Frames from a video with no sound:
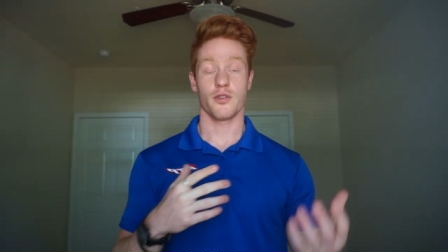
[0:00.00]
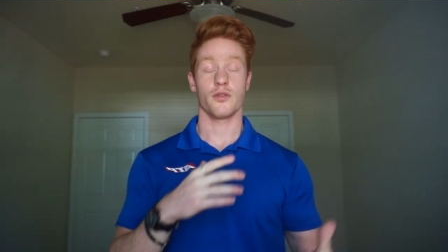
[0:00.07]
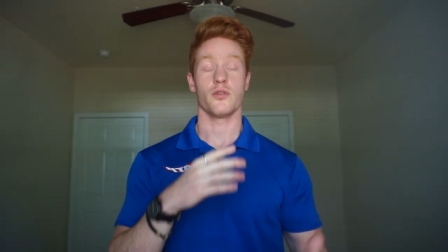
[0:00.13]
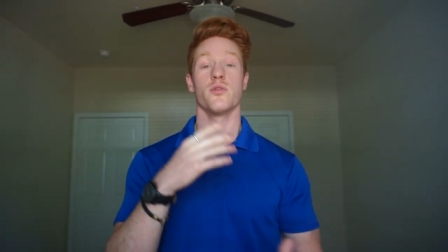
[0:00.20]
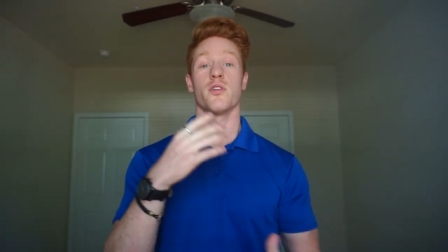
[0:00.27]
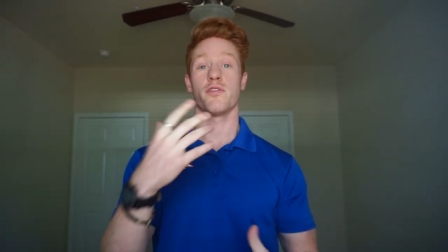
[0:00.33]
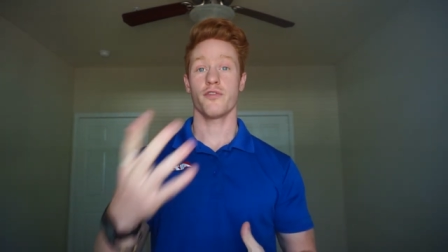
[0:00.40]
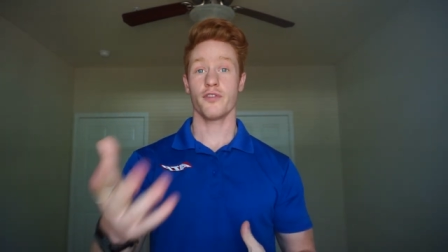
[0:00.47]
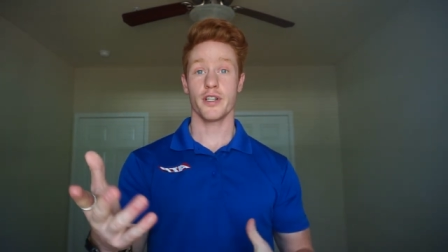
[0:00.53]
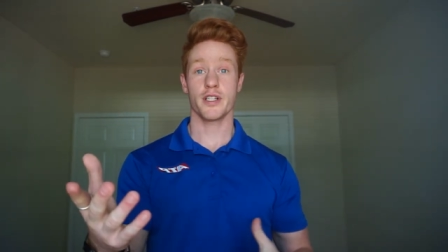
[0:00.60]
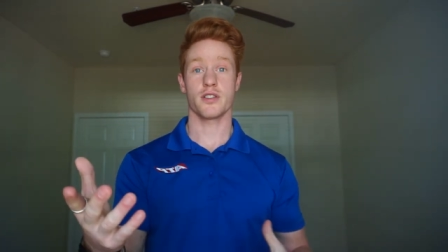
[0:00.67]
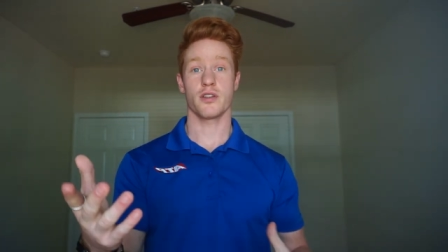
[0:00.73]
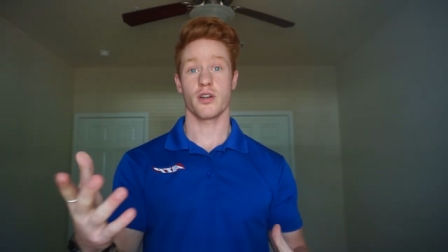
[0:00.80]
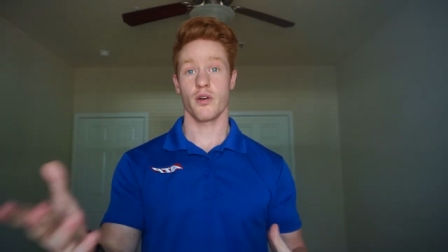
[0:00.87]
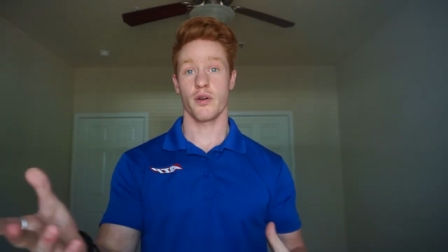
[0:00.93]
you are free
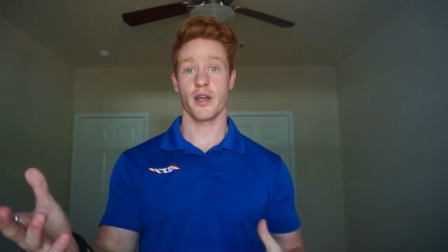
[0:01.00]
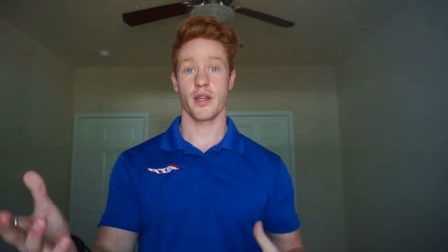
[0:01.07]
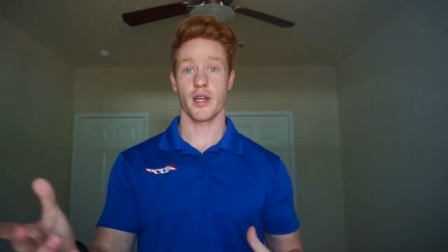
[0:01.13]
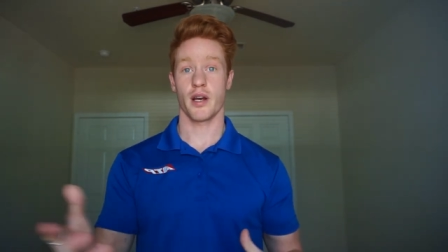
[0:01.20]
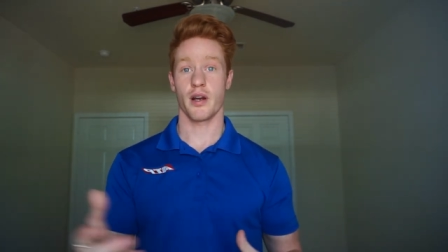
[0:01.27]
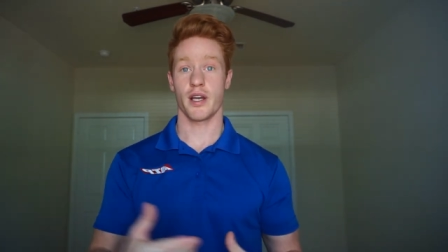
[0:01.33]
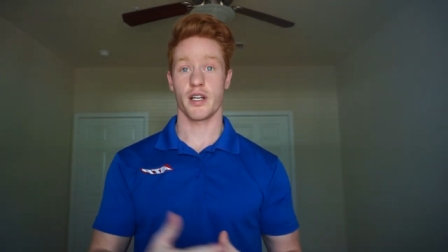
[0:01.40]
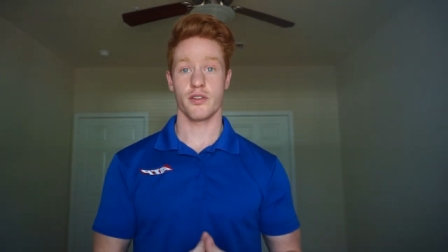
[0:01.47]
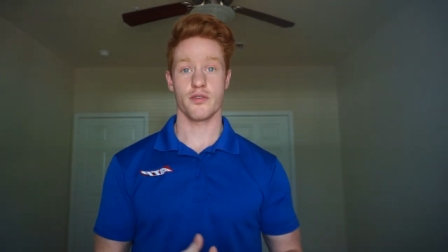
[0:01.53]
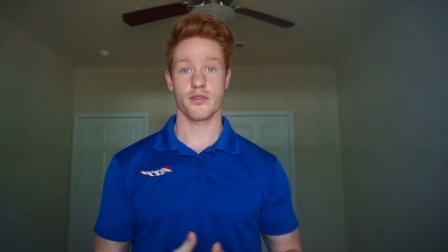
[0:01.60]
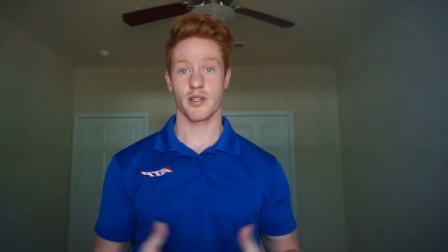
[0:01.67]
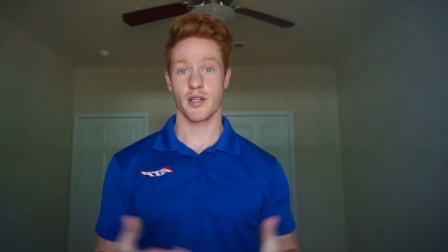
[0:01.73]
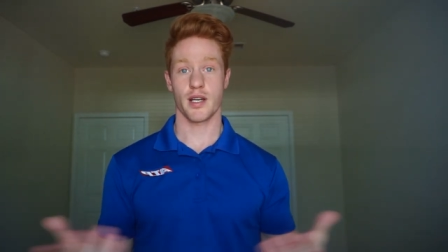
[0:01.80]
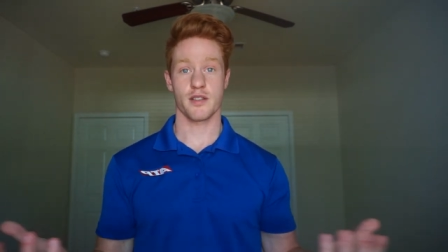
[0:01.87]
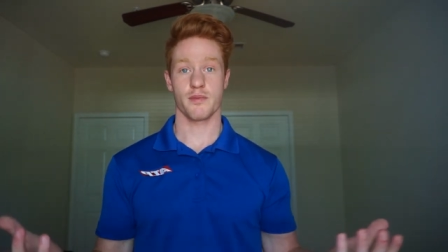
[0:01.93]
to go in there and use
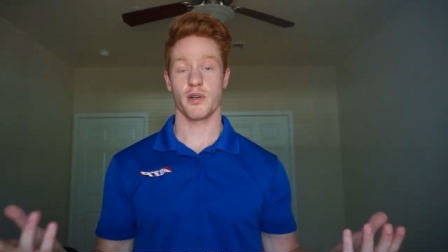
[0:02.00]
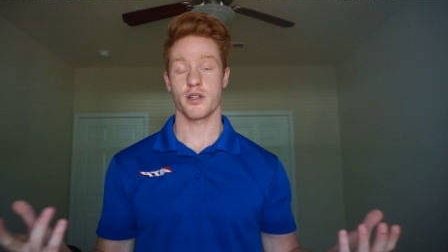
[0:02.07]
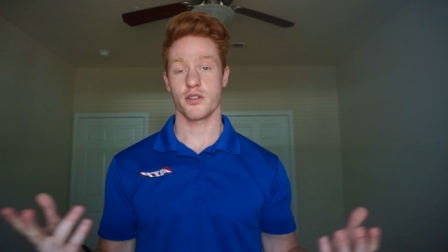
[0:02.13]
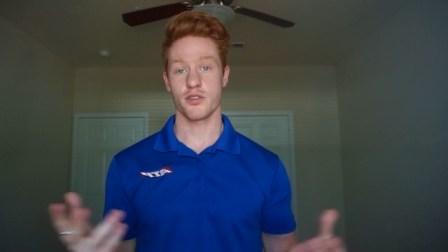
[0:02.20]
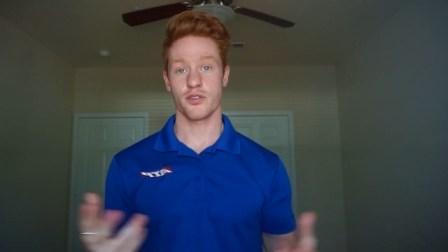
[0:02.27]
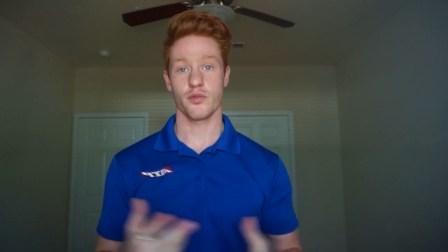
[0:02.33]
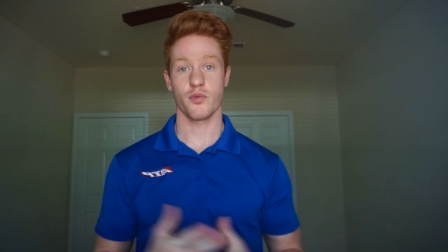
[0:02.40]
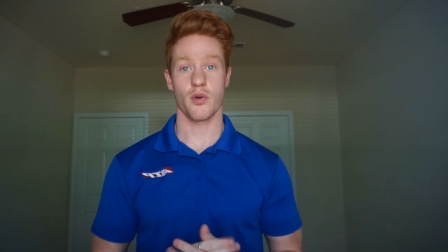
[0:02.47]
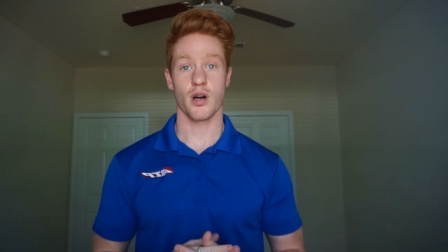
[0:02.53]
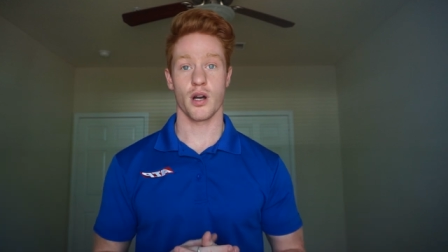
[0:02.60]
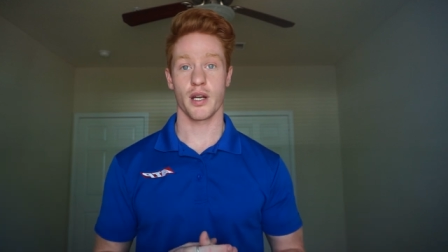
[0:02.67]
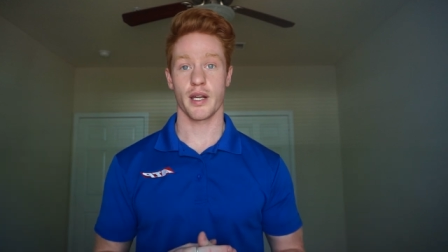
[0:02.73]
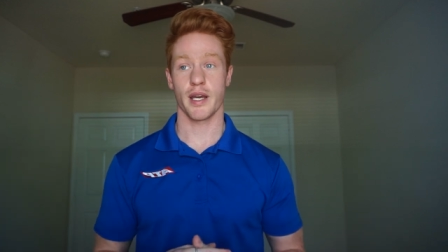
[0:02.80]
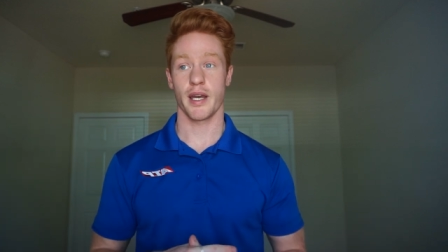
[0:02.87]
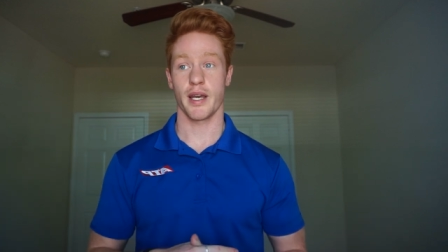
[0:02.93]
it as much as you
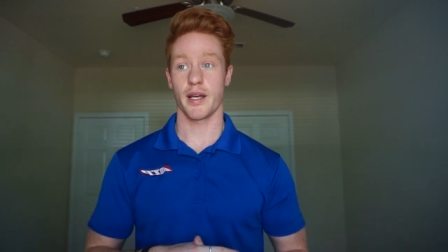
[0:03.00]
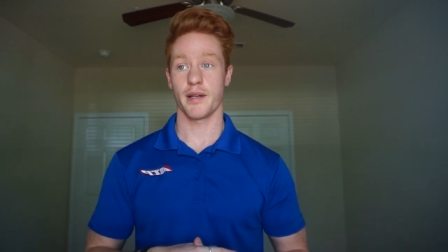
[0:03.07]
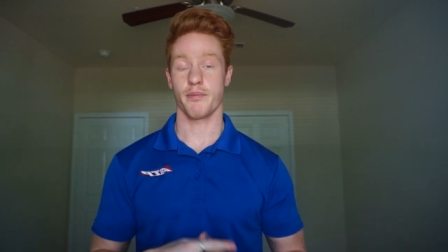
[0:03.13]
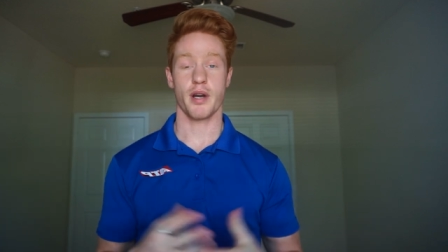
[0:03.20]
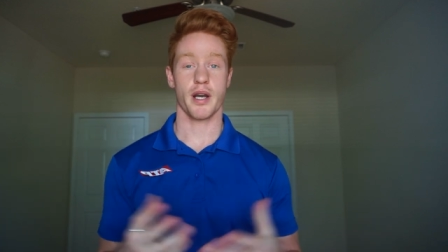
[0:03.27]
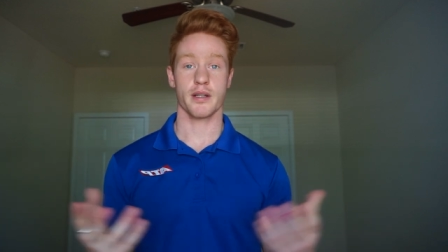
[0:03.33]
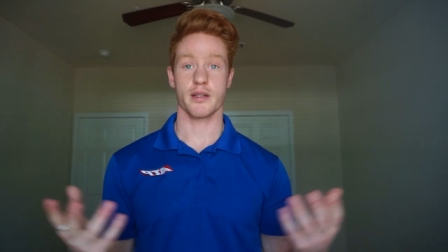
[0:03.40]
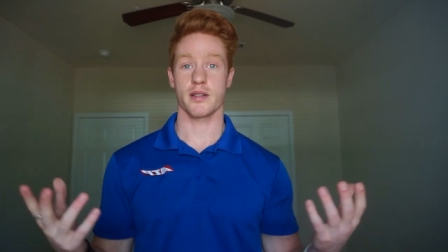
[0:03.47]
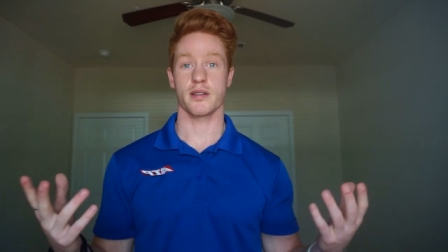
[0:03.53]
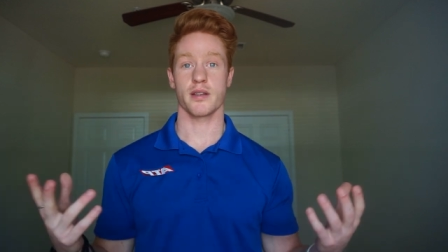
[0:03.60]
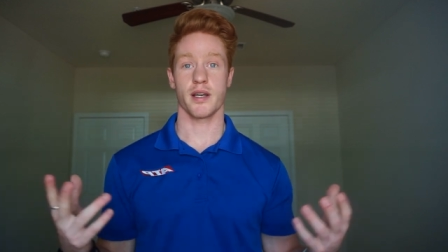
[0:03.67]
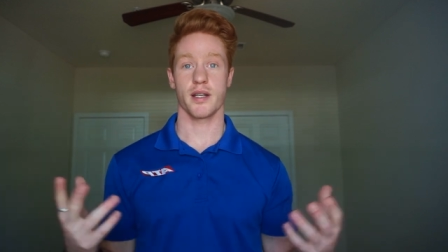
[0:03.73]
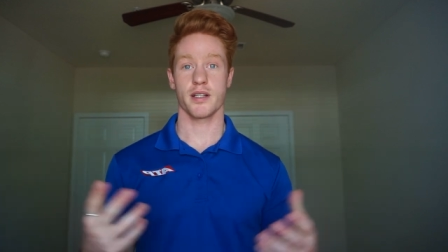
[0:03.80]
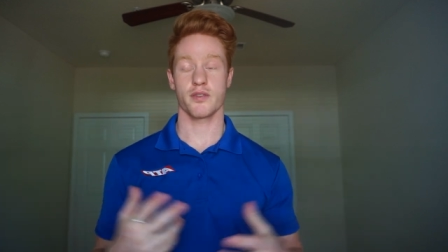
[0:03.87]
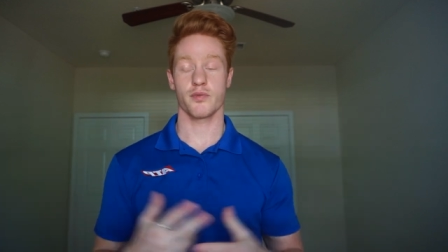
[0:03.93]
want and practice,
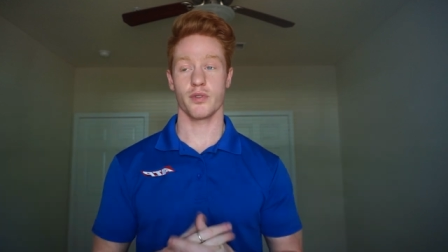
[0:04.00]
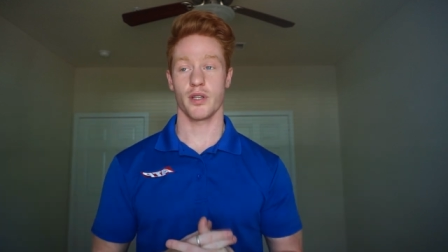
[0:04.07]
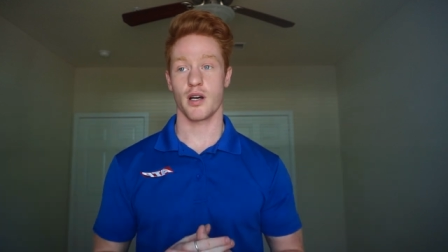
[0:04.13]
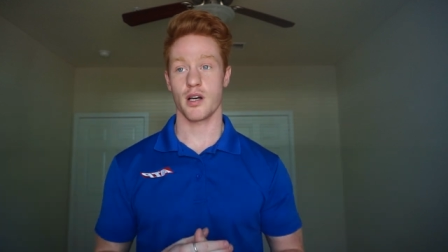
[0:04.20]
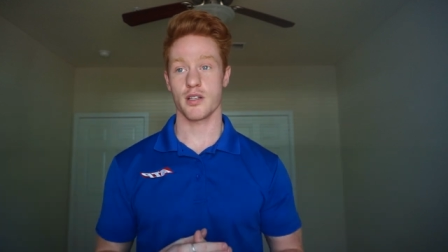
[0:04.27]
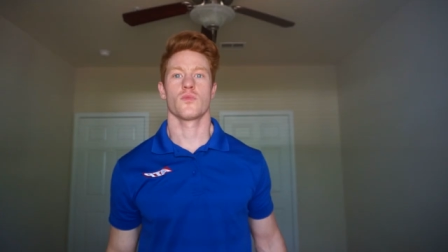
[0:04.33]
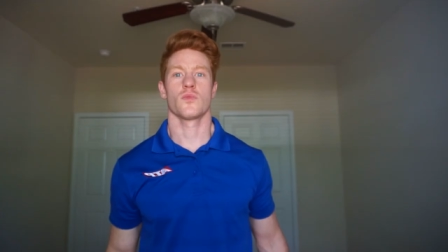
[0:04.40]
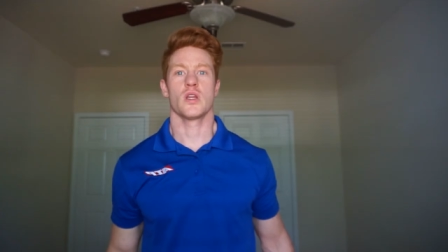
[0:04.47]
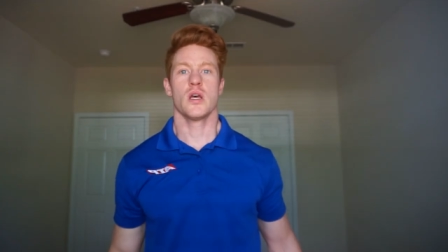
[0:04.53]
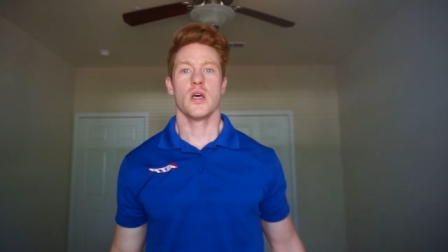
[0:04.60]
and it's really awesome.